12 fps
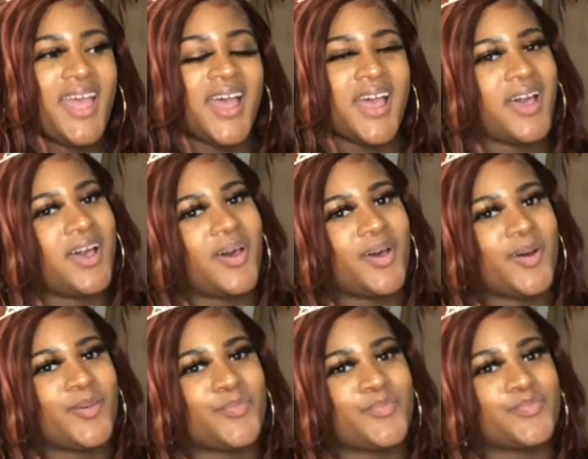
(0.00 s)

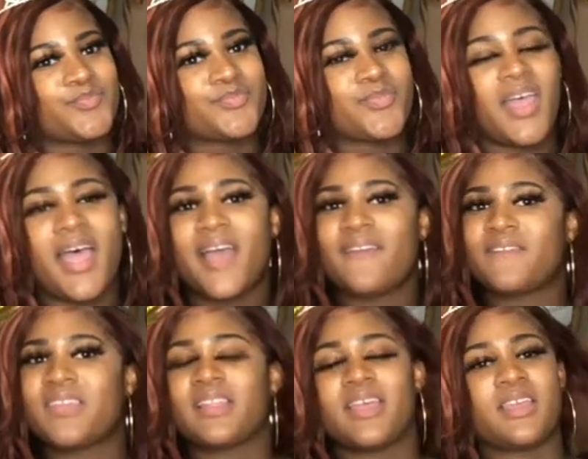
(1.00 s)
I
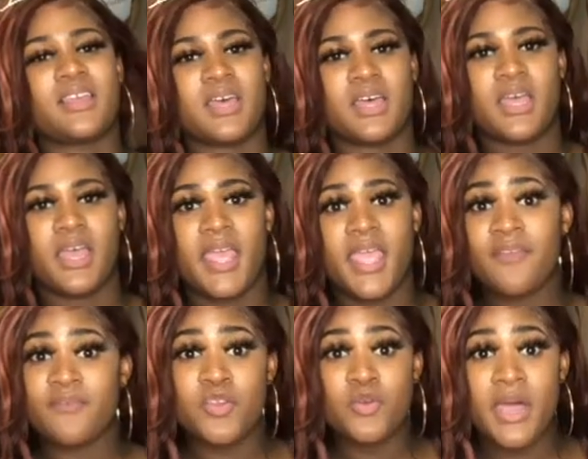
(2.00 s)
feel like
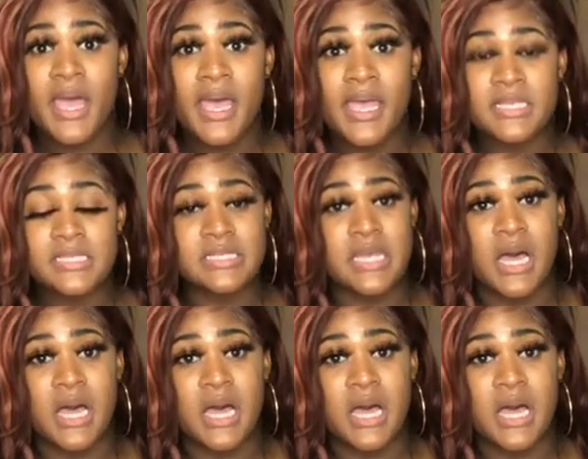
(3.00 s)
if you guys